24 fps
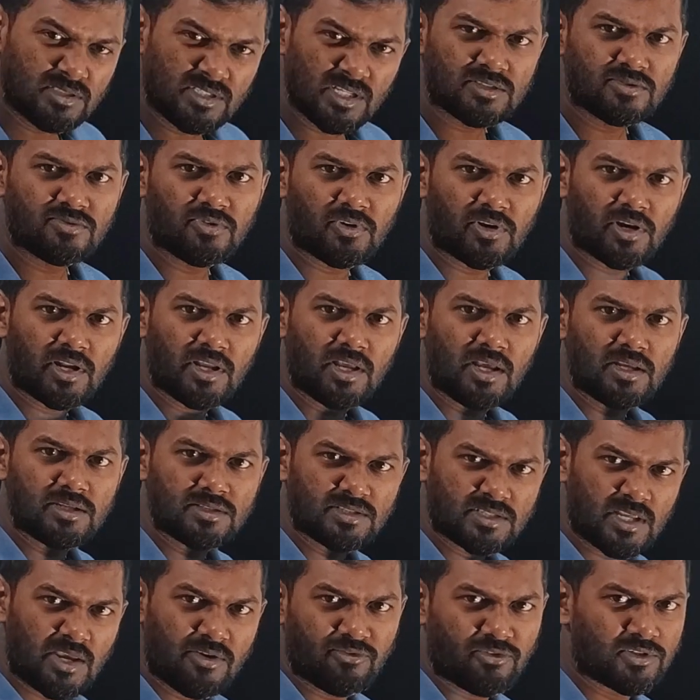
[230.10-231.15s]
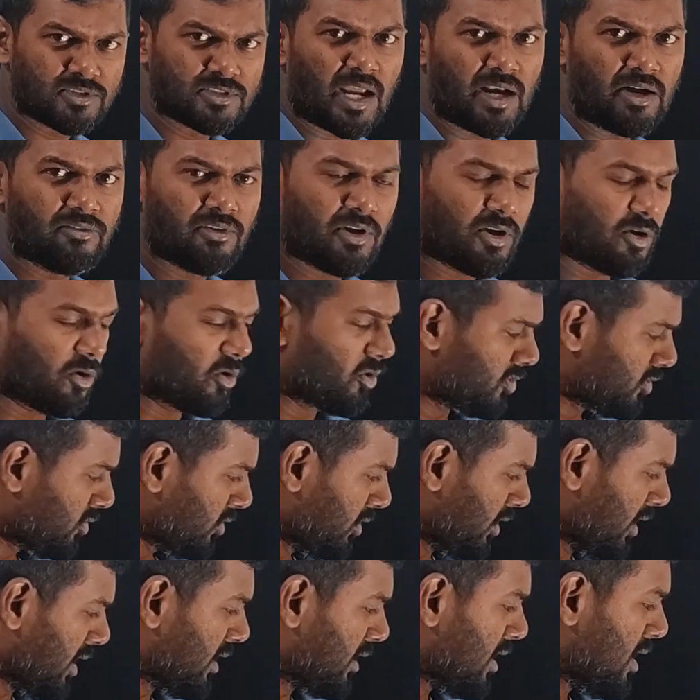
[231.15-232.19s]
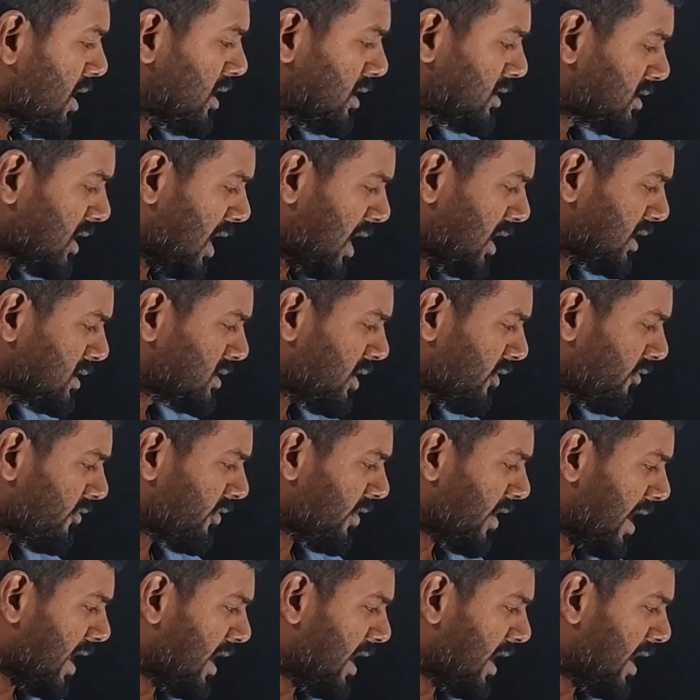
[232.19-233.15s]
just for a safer side, we are going to learn charge of